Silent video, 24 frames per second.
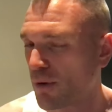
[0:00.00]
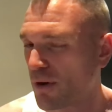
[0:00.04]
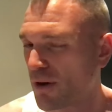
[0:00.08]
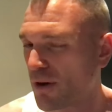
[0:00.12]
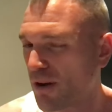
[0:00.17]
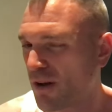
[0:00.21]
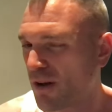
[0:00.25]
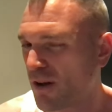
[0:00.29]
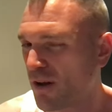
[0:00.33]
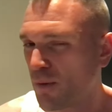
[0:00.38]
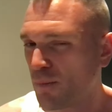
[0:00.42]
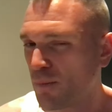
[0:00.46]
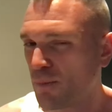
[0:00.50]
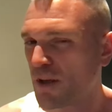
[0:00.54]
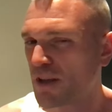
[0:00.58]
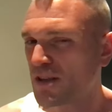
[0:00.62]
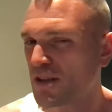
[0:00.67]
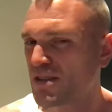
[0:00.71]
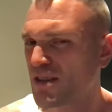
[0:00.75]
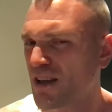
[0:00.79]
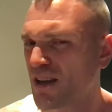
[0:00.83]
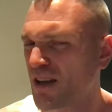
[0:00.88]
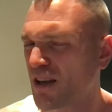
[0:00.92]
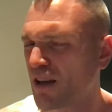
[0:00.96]
I'm
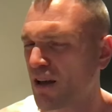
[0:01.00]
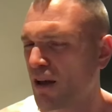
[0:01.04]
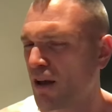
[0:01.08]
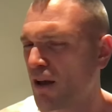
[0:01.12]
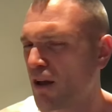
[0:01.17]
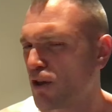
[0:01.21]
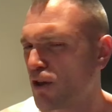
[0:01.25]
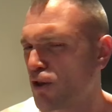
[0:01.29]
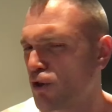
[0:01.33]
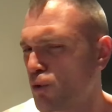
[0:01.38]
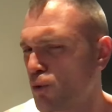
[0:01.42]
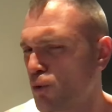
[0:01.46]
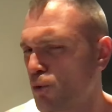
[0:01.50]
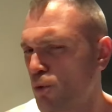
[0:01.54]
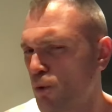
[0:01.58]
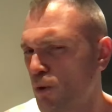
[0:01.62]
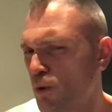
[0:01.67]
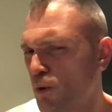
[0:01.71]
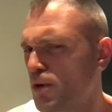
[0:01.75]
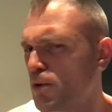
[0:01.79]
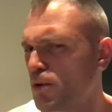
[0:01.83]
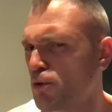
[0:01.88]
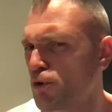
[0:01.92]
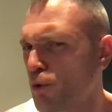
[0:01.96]
not saying you
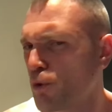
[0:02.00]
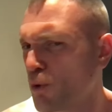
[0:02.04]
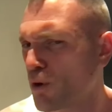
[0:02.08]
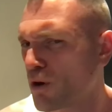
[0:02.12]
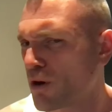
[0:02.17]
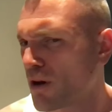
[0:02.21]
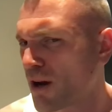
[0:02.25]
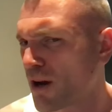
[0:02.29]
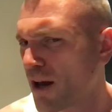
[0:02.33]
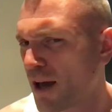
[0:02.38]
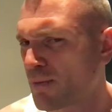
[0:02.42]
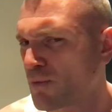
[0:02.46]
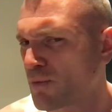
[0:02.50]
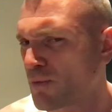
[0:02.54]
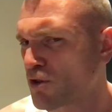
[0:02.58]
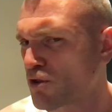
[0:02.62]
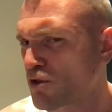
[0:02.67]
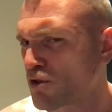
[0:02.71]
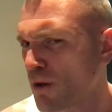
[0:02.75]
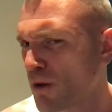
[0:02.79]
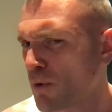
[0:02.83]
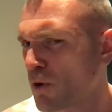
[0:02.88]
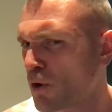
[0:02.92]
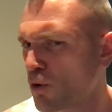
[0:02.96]
do it on an empty
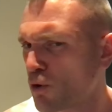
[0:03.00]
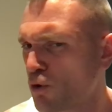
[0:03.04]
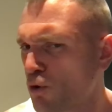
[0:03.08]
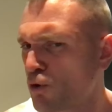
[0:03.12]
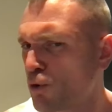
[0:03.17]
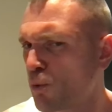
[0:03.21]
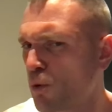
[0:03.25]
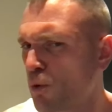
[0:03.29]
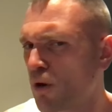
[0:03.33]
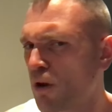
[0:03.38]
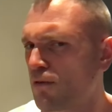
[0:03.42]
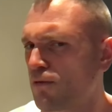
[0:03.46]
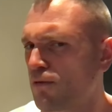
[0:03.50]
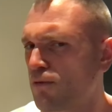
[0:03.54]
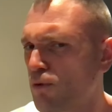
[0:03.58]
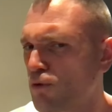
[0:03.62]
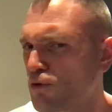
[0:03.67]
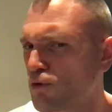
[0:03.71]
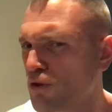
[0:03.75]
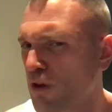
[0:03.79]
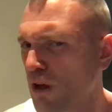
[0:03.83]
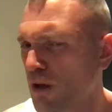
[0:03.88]
stomach, you do it on a full,